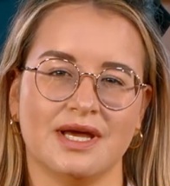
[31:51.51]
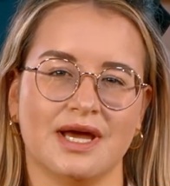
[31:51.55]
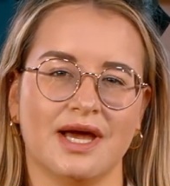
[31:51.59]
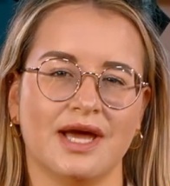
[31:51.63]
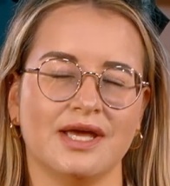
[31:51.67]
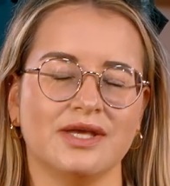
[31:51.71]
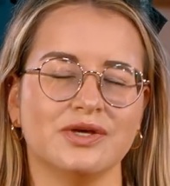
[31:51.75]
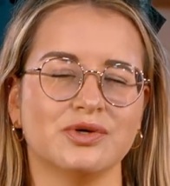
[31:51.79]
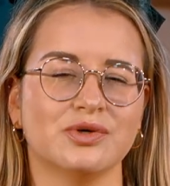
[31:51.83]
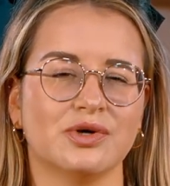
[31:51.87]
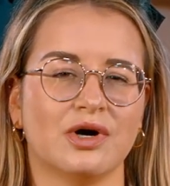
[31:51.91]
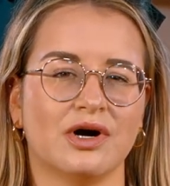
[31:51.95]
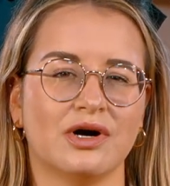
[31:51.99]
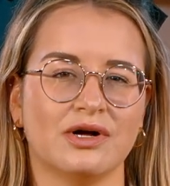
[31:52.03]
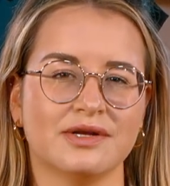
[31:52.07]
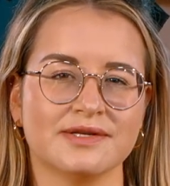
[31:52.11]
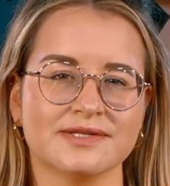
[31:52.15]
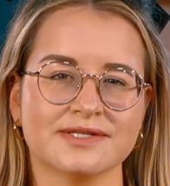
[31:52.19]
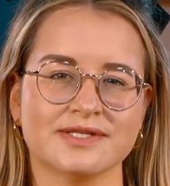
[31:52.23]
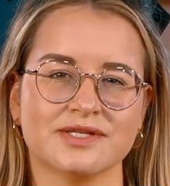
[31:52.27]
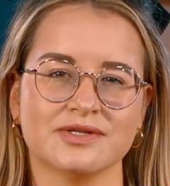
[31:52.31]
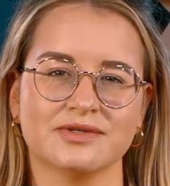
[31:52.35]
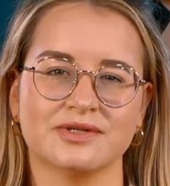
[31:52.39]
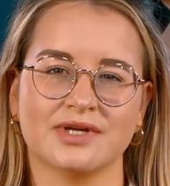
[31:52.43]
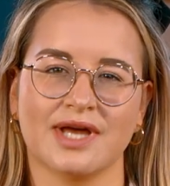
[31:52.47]
You
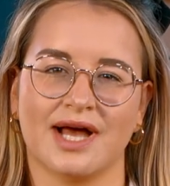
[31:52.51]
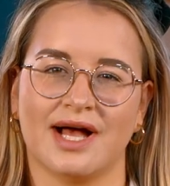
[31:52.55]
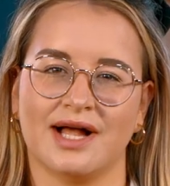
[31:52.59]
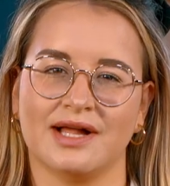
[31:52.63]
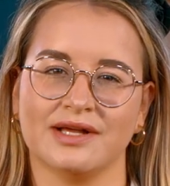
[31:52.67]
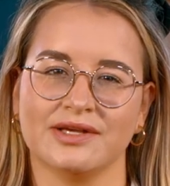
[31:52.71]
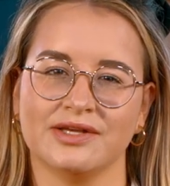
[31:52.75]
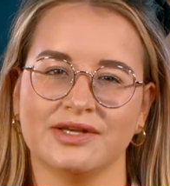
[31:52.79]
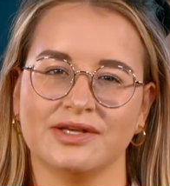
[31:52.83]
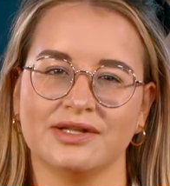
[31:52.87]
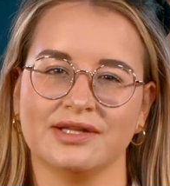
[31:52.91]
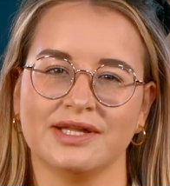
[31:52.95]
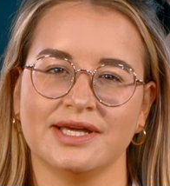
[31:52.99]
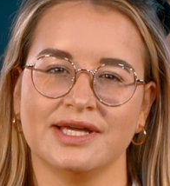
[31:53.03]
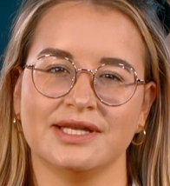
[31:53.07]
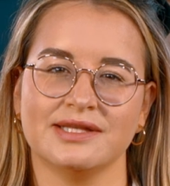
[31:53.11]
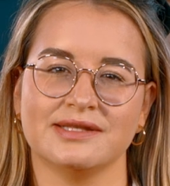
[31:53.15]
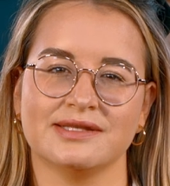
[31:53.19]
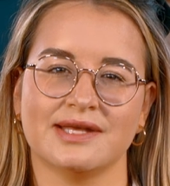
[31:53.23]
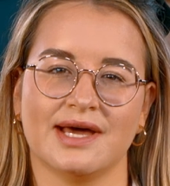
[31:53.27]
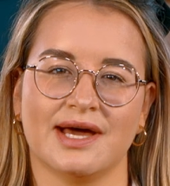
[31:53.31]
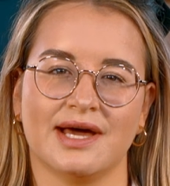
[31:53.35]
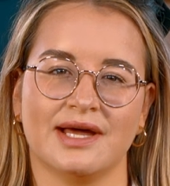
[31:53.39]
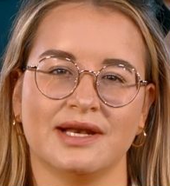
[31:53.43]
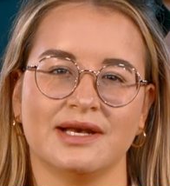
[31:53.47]
also calculate
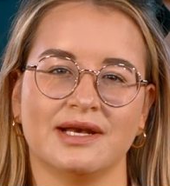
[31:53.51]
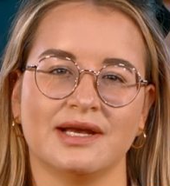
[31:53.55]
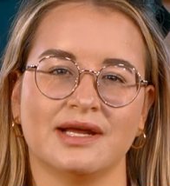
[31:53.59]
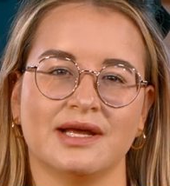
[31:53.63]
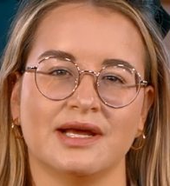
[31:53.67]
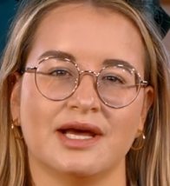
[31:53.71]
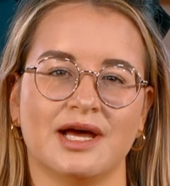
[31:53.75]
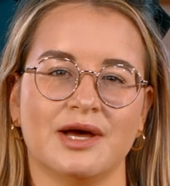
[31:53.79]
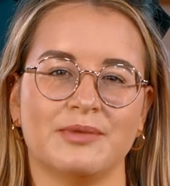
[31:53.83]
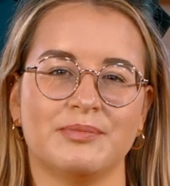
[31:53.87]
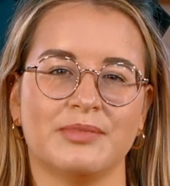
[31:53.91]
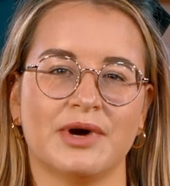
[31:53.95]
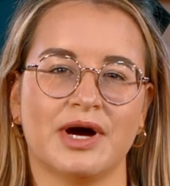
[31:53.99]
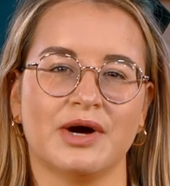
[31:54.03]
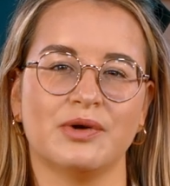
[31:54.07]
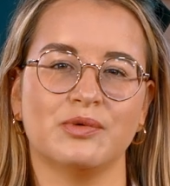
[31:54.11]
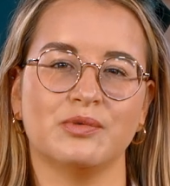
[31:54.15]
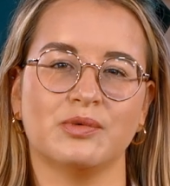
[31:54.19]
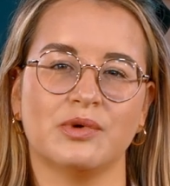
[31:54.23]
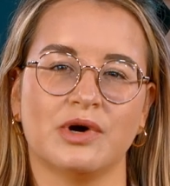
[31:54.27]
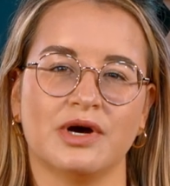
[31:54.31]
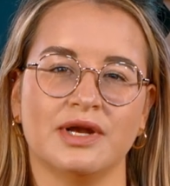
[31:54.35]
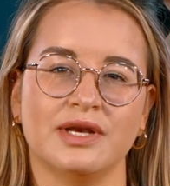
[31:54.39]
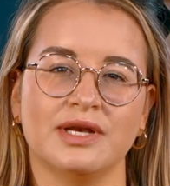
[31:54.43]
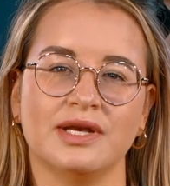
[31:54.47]
that about
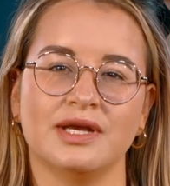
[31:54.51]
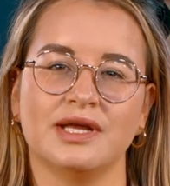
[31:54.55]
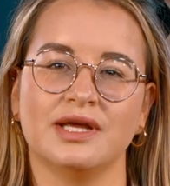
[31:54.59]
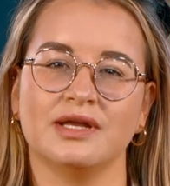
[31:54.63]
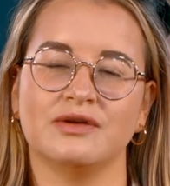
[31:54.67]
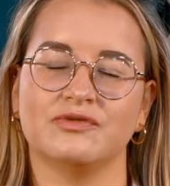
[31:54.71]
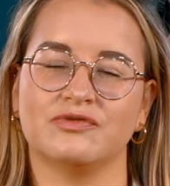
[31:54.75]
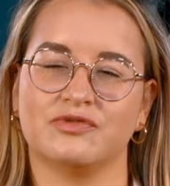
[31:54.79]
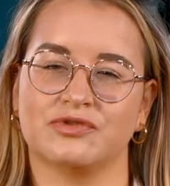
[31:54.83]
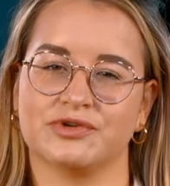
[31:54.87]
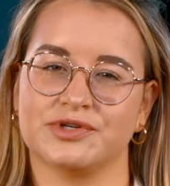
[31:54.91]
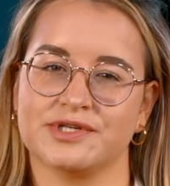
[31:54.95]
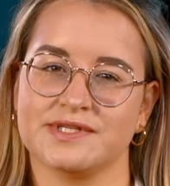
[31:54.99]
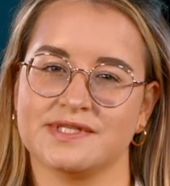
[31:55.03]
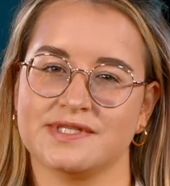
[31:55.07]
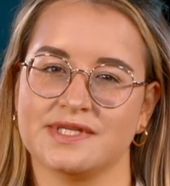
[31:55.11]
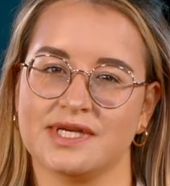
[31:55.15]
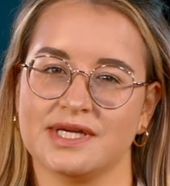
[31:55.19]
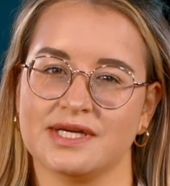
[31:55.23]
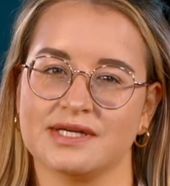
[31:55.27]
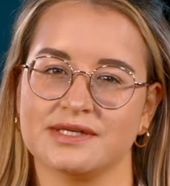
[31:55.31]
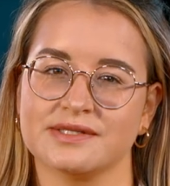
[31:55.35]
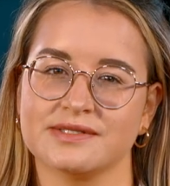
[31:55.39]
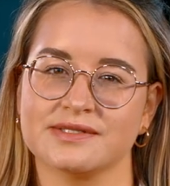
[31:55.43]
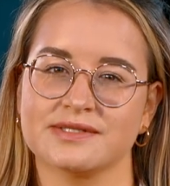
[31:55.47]
1 in 4
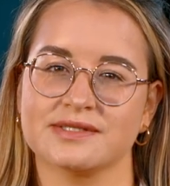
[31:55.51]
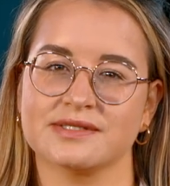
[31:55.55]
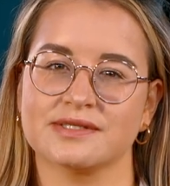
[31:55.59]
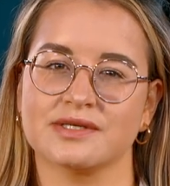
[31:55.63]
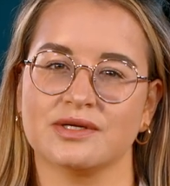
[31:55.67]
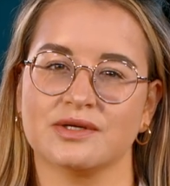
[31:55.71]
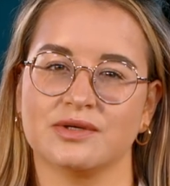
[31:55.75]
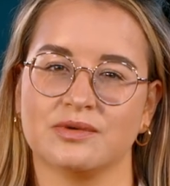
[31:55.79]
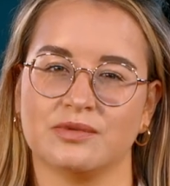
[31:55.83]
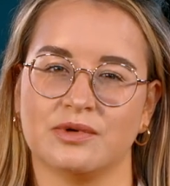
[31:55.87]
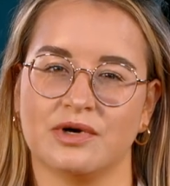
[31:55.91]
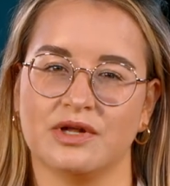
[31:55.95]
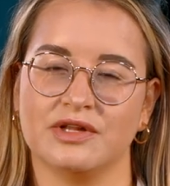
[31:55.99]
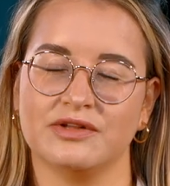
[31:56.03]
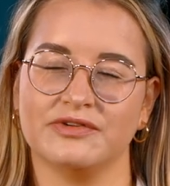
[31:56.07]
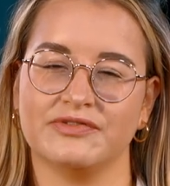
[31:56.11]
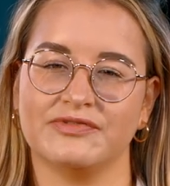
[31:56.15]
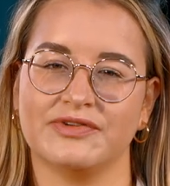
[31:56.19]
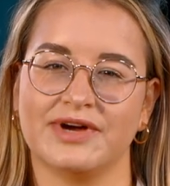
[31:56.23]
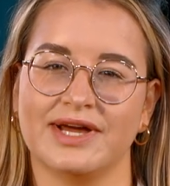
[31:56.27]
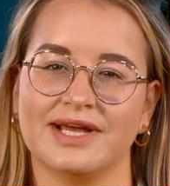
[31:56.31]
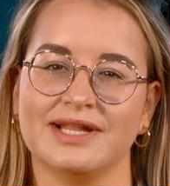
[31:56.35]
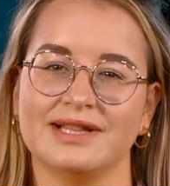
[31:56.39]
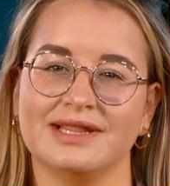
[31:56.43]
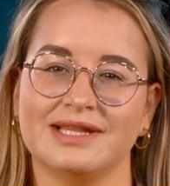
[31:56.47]
sales
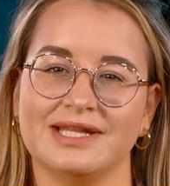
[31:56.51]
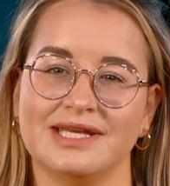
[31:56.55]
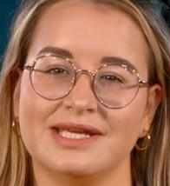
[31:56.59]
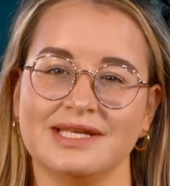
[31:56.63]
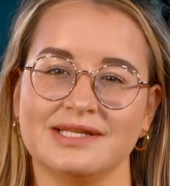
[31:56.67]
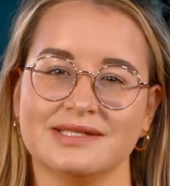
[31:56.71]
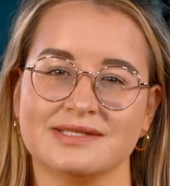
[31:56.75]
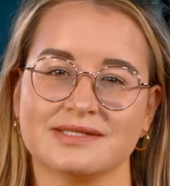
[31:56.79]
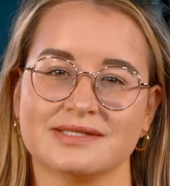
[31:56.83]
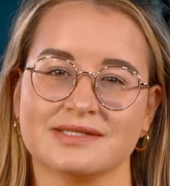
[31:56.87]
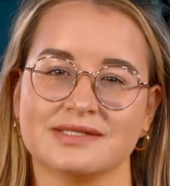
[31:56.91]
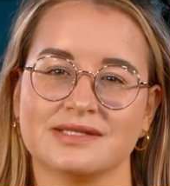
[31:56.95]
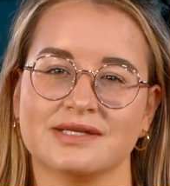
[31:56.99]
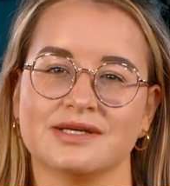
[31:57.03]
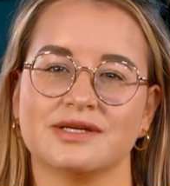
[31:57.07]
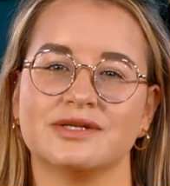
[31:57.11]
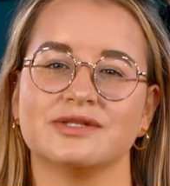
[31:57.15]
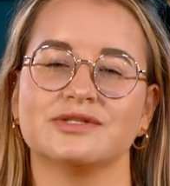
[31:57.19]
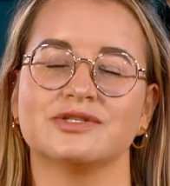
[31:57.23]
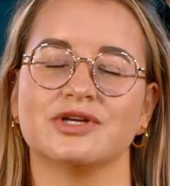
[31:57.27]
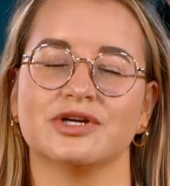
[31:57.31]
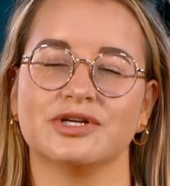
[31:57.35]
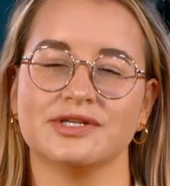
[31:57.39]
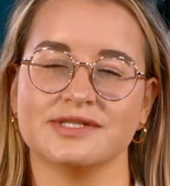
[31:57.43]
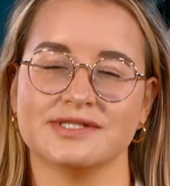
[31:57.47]
qualified leads
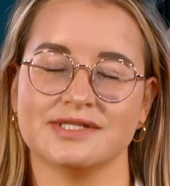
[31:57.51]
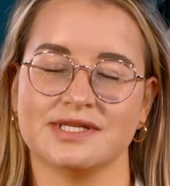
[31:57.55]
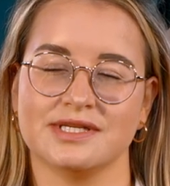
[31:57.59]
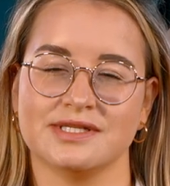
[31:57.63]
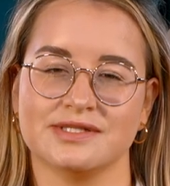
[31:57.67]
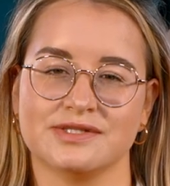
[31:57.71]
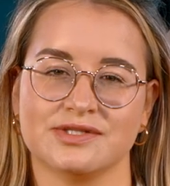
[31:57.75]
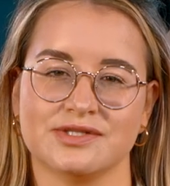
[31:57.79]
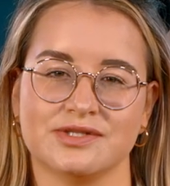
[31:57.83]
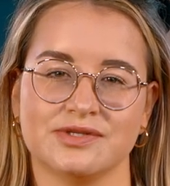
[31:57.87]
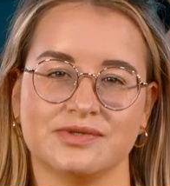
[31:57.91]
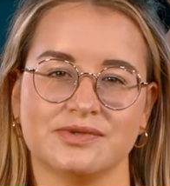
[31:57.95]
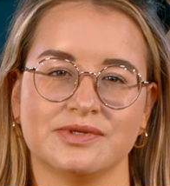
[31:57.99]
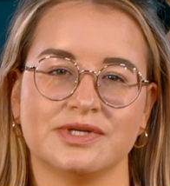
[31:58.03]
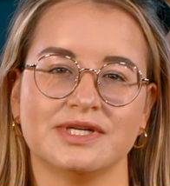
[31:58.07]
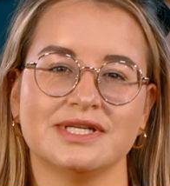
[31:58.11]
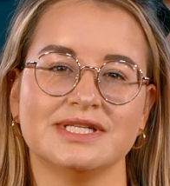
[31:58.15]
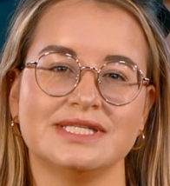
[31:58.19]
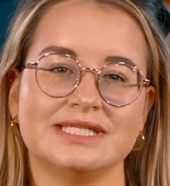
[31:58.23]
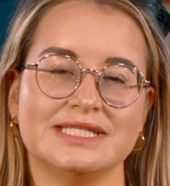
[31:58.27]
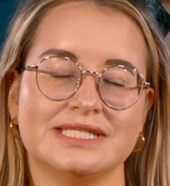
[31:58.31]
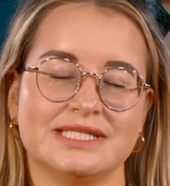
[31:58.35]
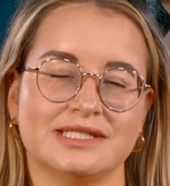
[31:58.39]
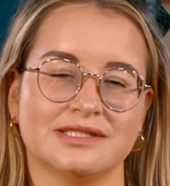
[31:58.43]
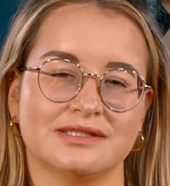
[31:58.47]
turns into a
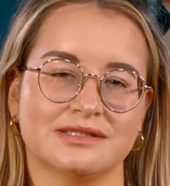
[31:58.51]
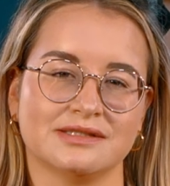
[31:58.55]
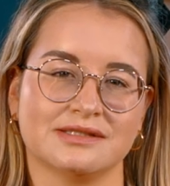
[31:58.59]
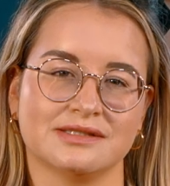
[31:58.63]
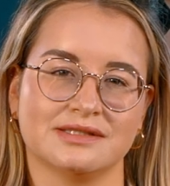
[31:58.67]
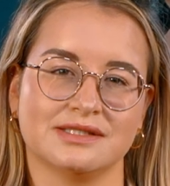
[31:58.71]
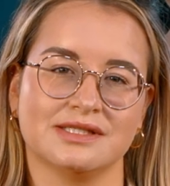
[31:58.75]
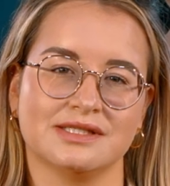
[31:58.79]
deal.